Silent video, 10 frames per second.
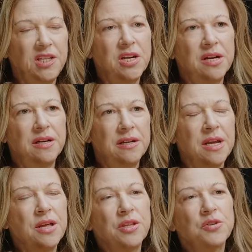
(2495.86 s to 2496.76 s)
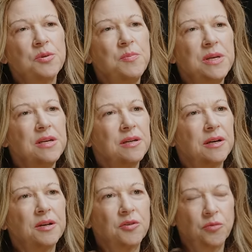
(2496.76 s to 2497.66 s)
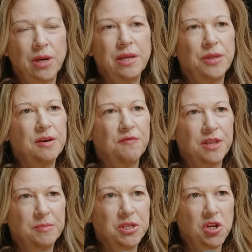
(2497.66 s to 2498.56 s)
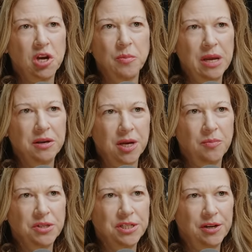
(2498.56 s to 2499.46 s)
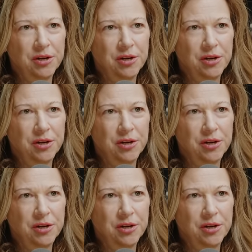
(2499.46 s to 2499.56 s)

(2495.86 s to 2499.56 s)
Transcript: Yeah, this would be a great thing for them to talk about in couples